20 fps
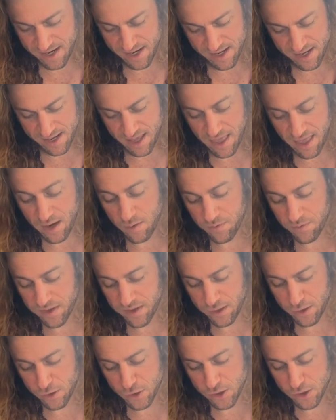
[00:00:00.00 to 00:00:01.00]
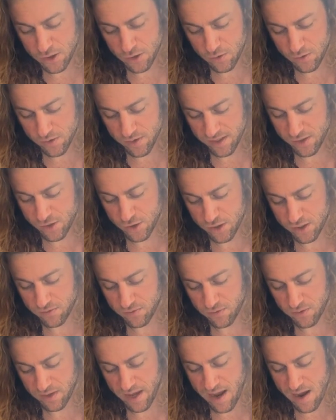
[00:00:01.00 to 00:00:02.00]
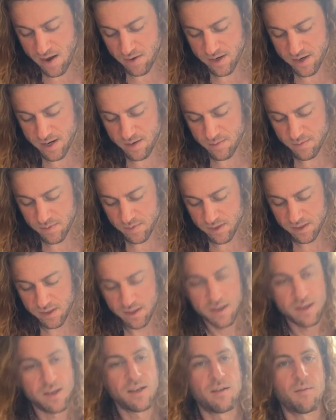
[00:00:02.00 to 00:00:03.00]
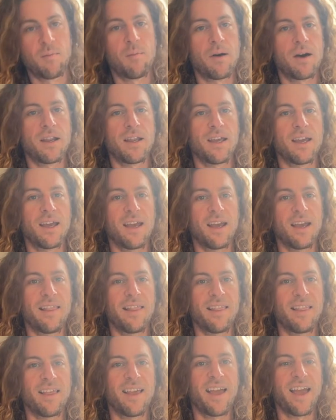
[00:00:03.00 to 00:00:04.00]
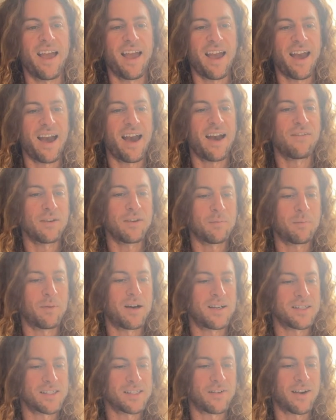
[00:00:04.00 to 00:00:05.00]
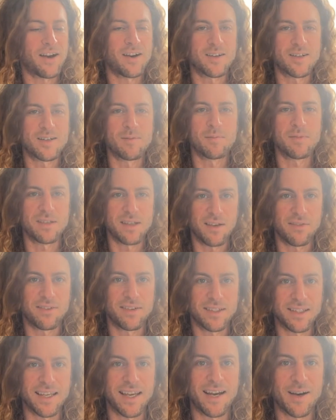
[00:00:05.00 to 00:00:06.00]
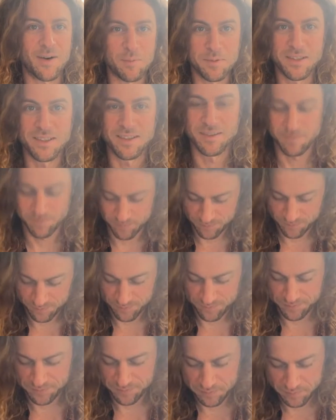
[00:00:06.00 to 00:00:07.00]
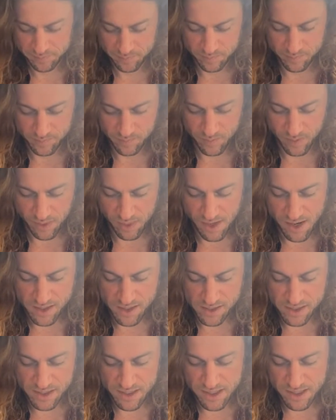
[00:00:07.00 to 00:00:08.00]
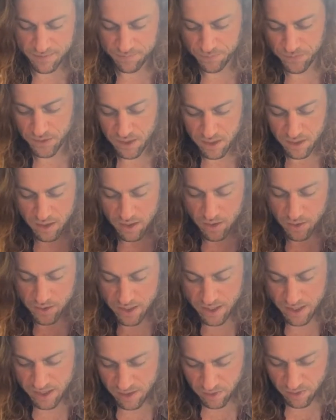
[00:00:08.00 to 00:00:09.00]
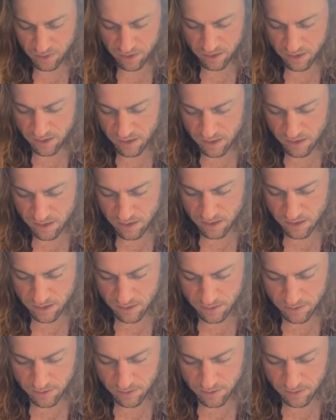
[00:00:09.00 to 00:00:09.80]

I don't think you should do things just for the outcomes, but having positive outcomes definitely helps. Not gonna lie. Okay, the